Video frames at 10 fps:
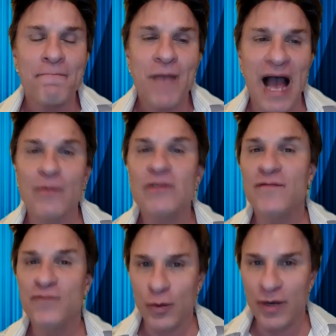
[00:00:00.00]
I was
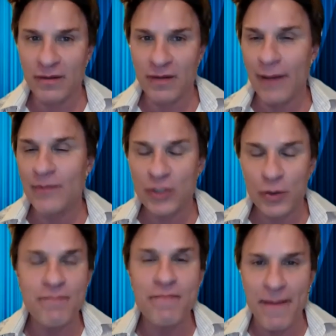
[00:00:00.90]
doing I was
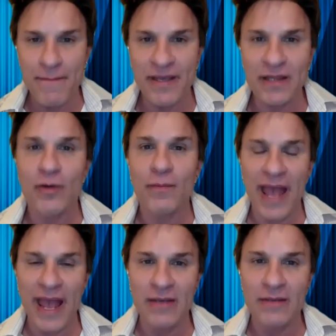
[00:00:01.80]
doing Bette Midler
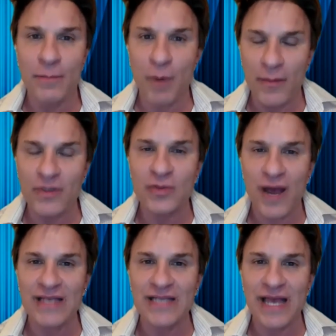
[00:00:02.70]
and Barbra
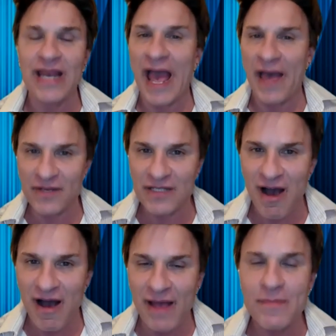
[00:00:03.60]
Streisand at the
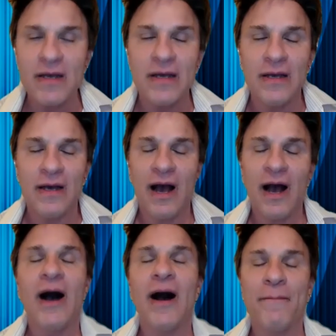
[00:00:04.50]
time
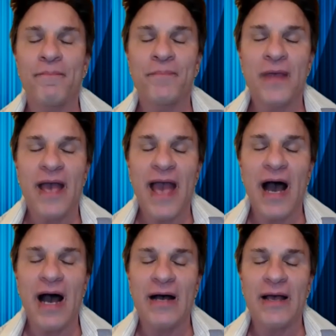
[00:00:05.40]
um,
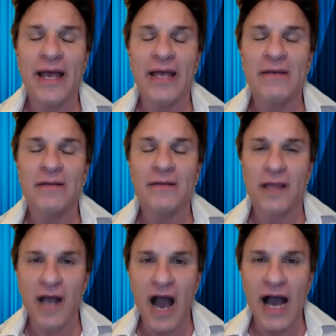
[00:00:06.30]
uh, in
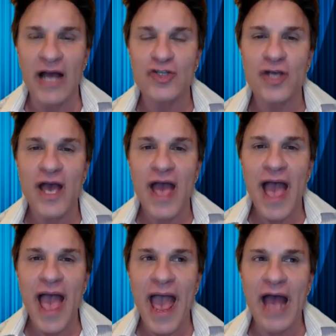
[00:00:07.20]
La Cage,
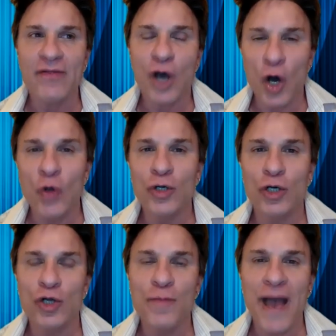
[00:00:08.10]
and the owner
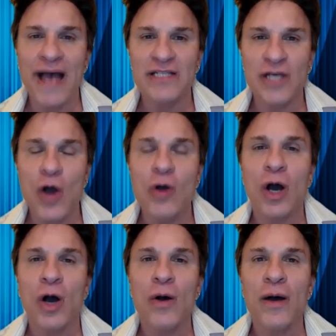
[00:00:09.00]
Lou
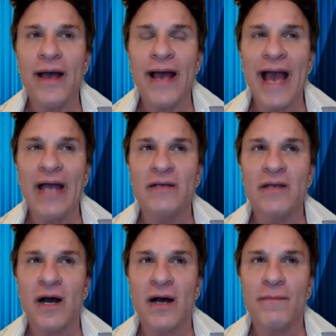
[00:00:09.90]
Paciocco had
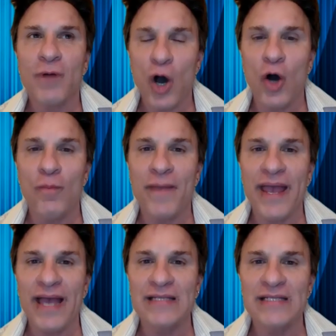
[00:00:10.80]
uh, called
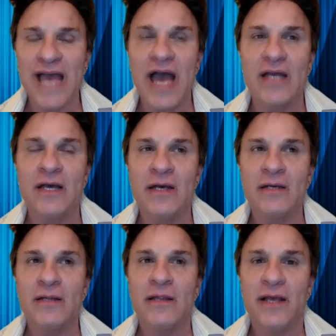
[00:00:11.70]
me and said
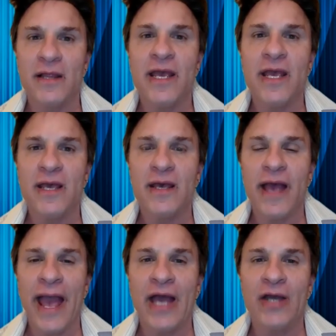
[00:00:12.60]
Lily
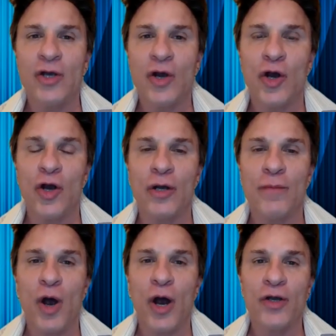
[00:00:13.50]
and her
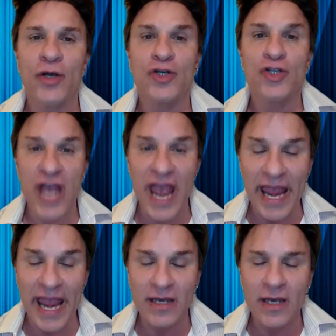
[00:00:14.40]
partner Jane